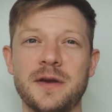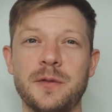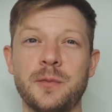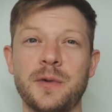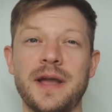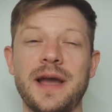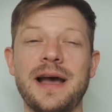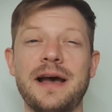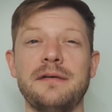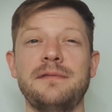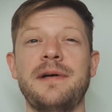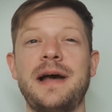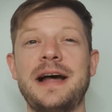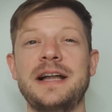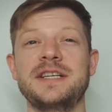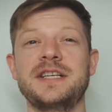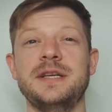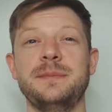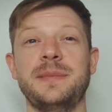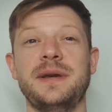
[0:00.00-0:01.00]
We have
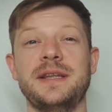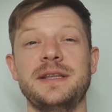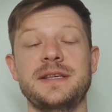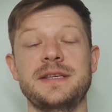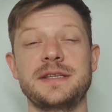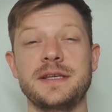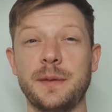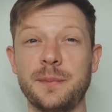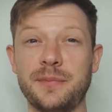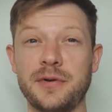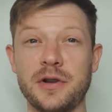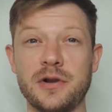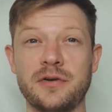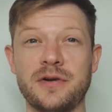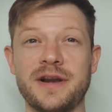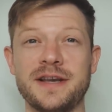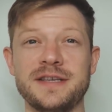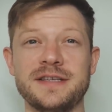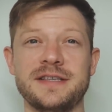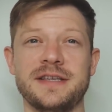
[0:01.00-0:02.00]
actually made some
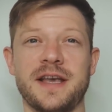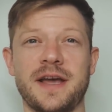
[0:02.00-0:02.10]
progress,